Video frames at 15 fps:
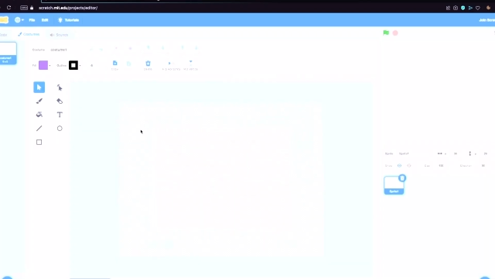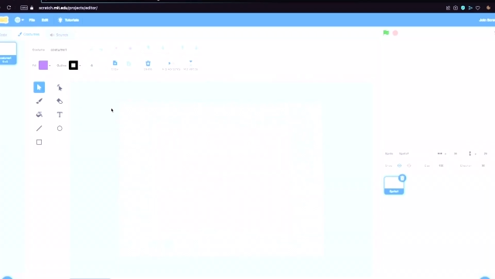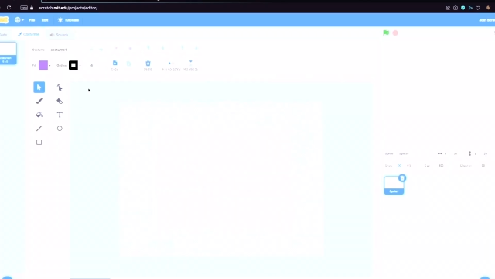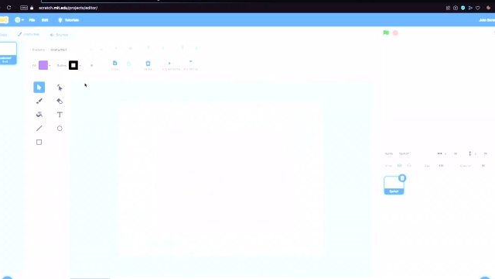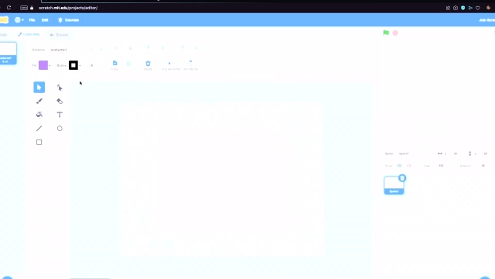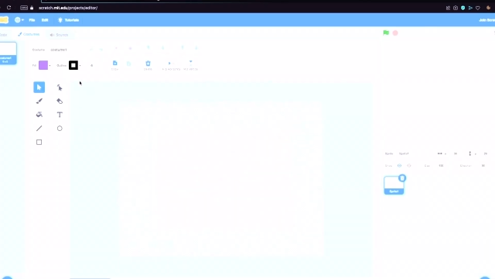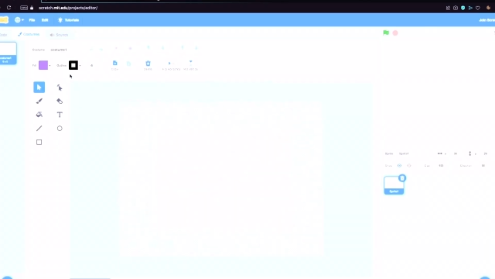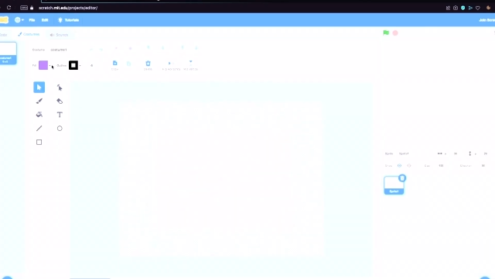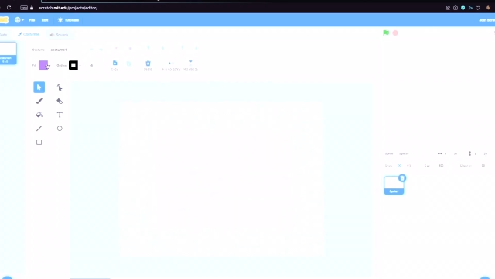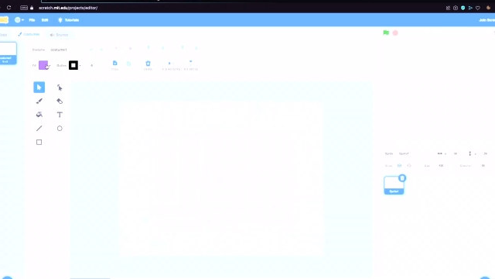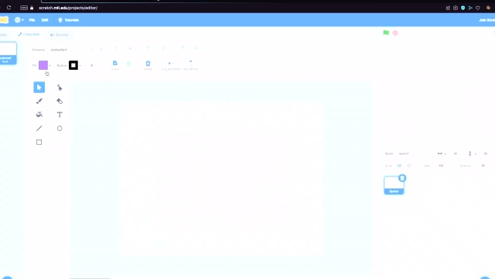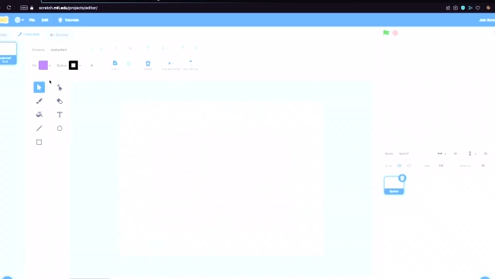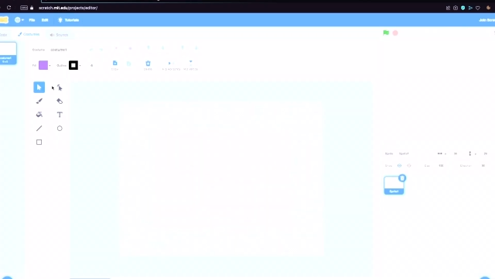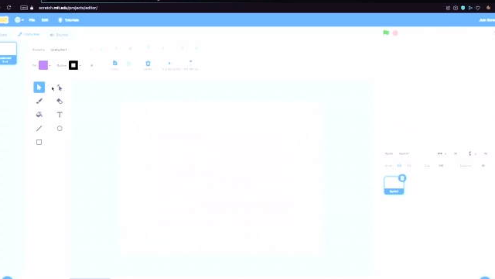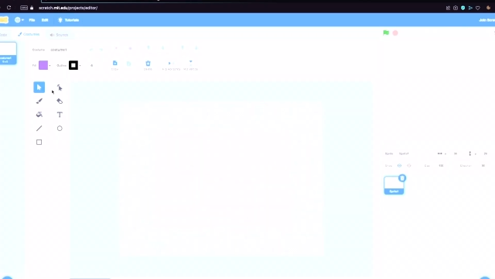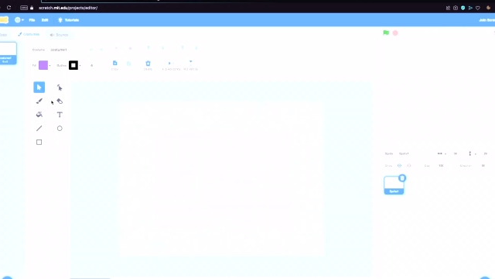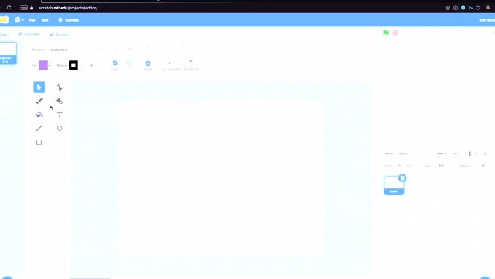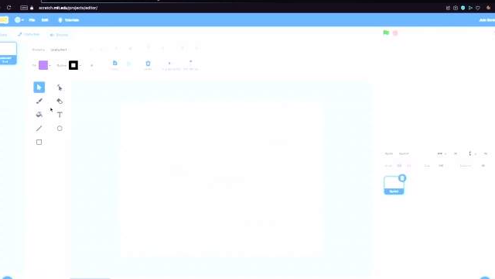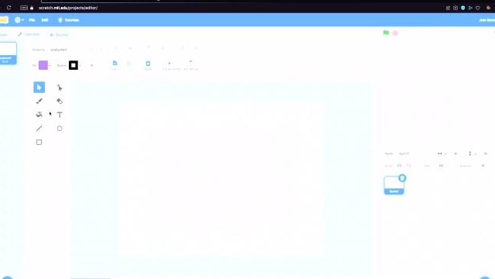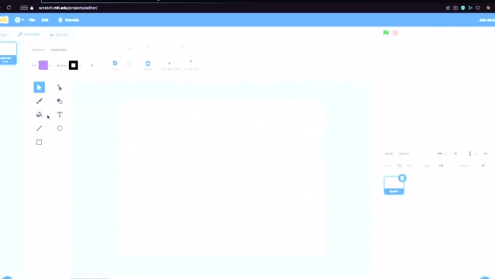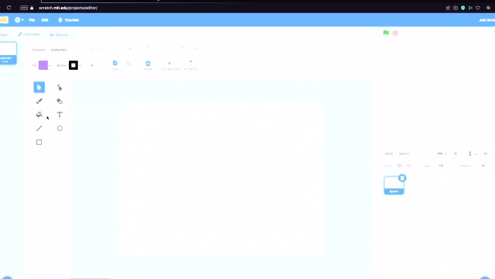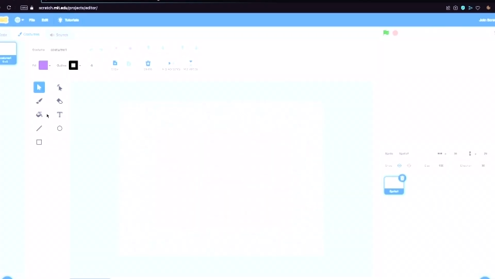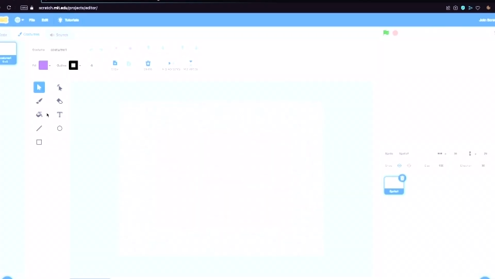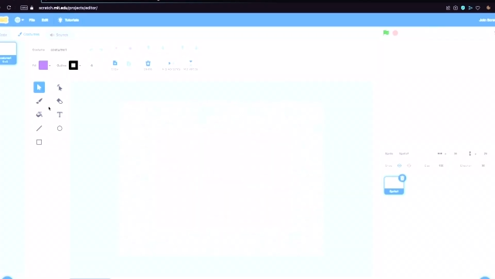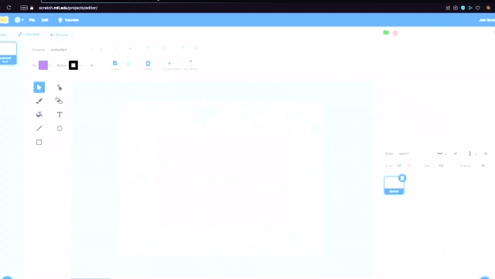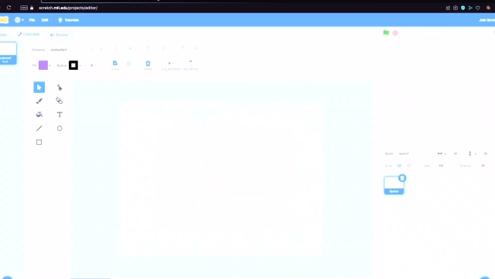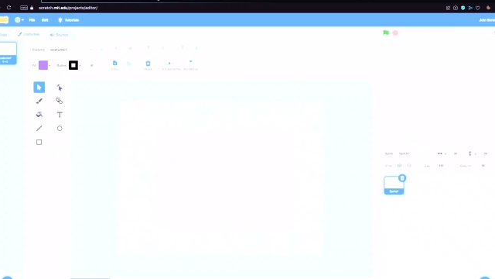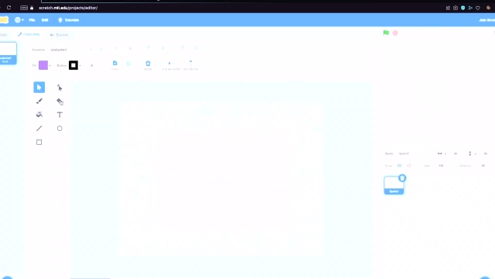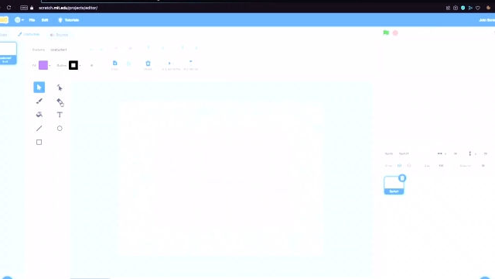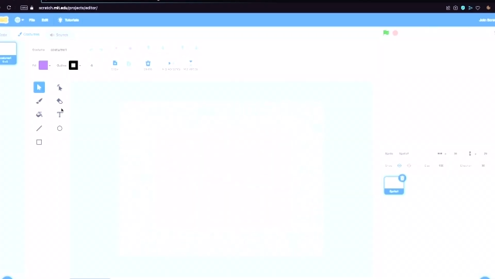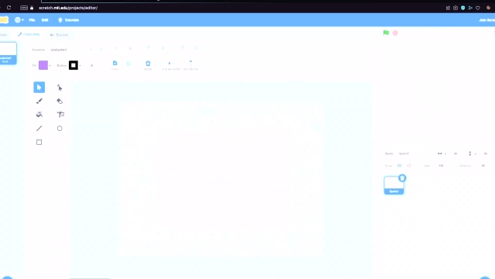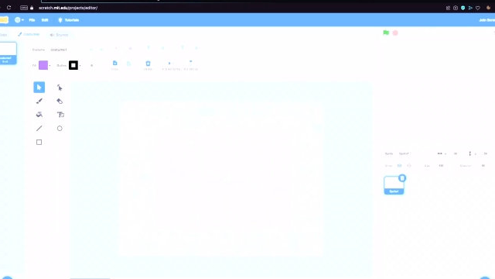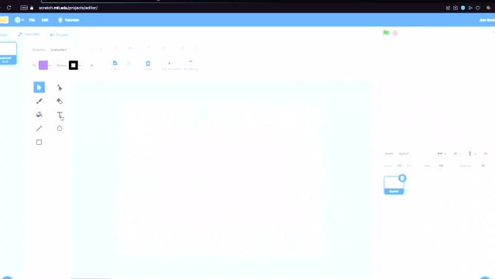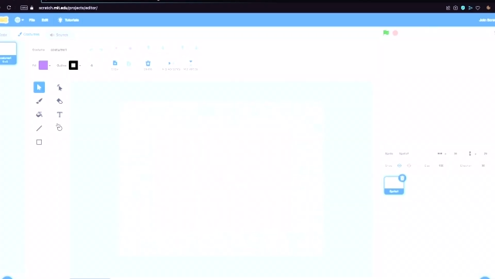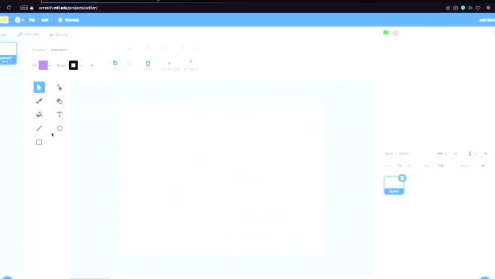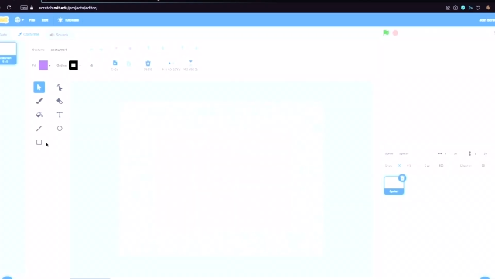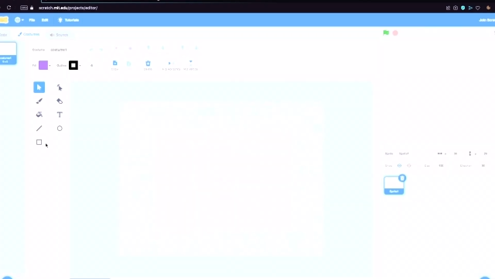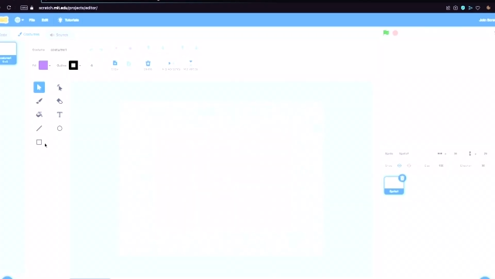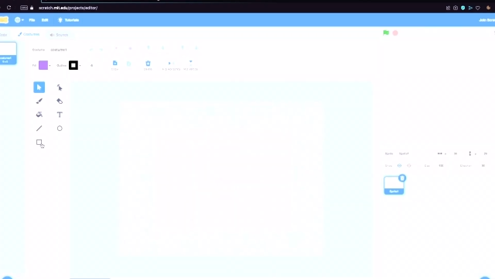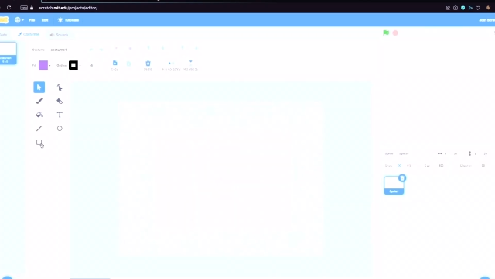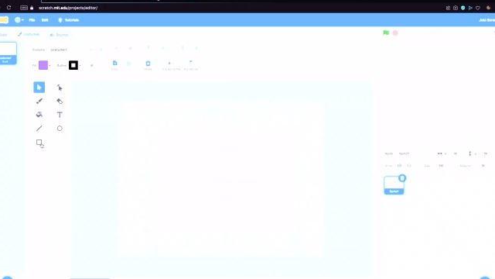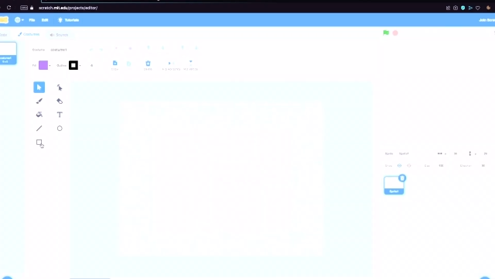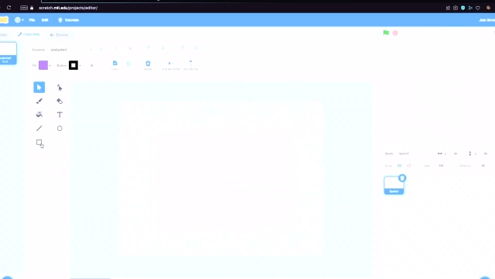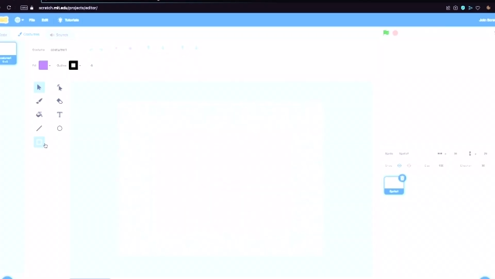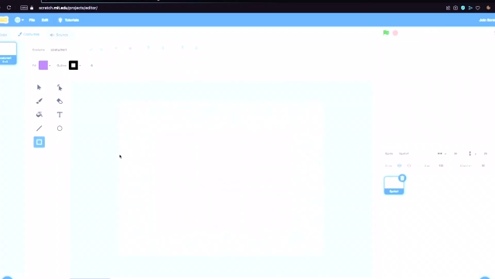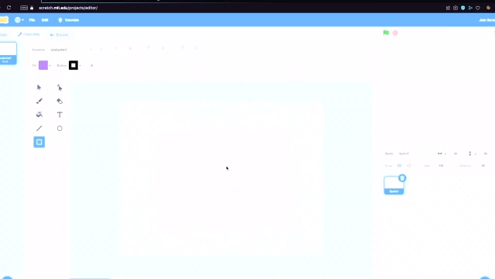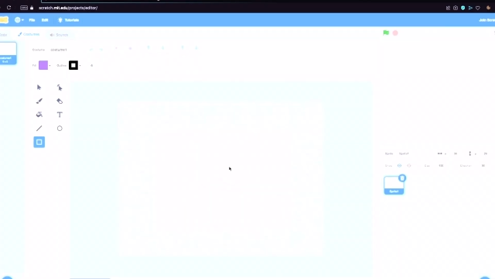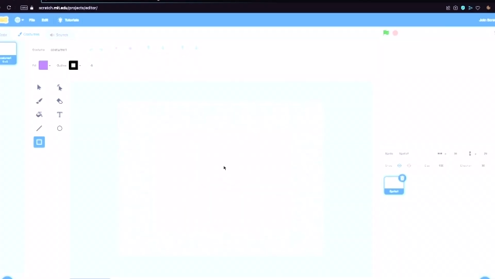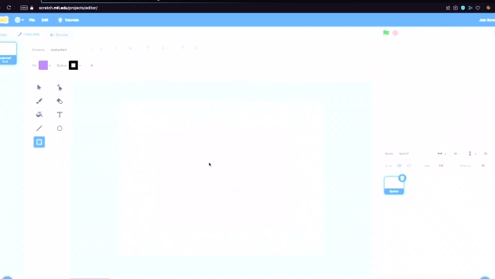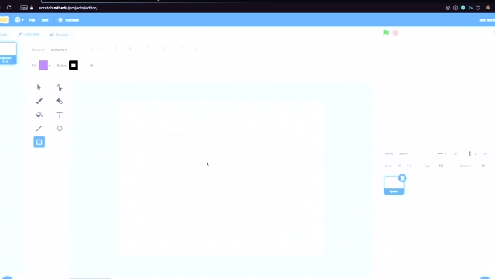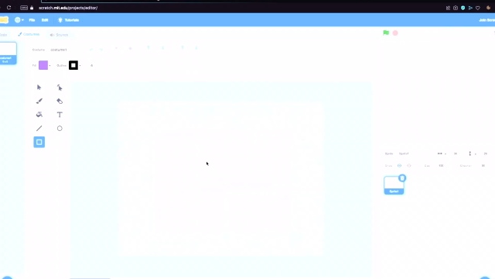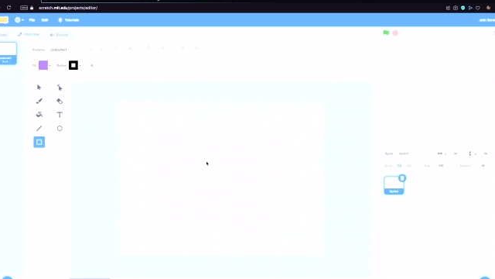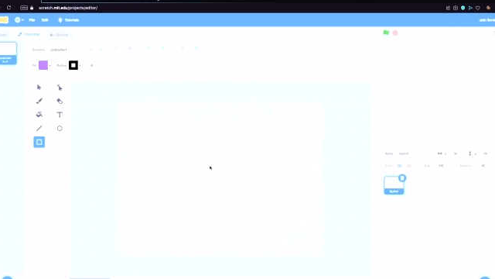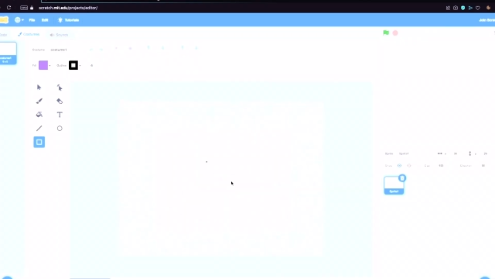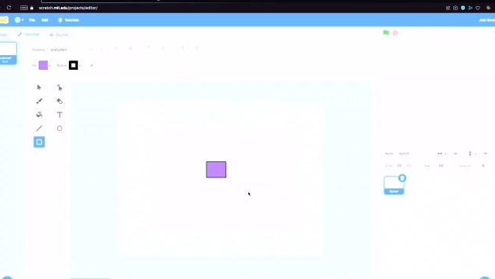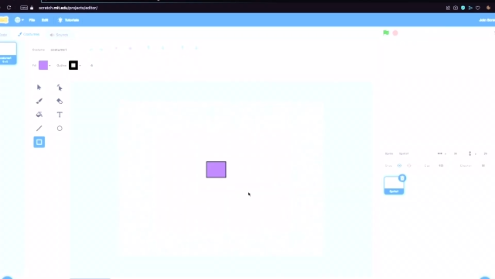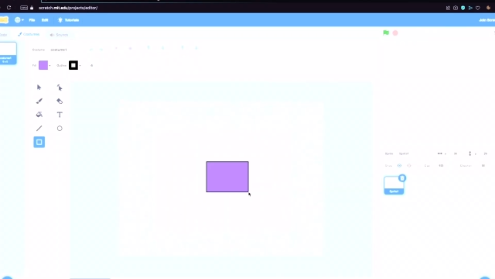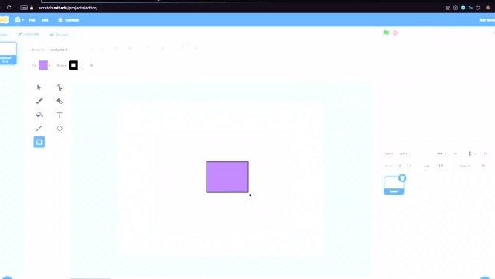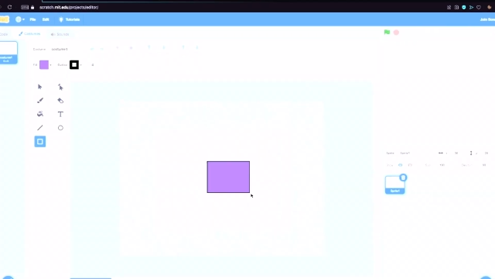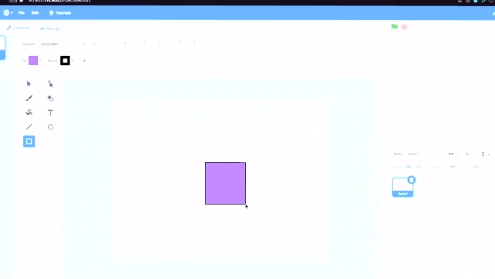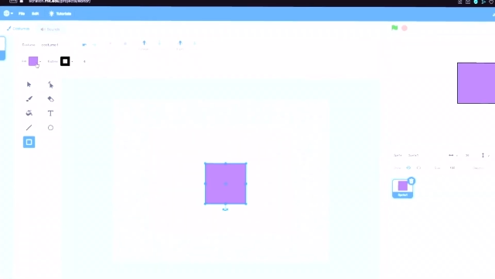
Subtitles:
[unreadable: no face in view]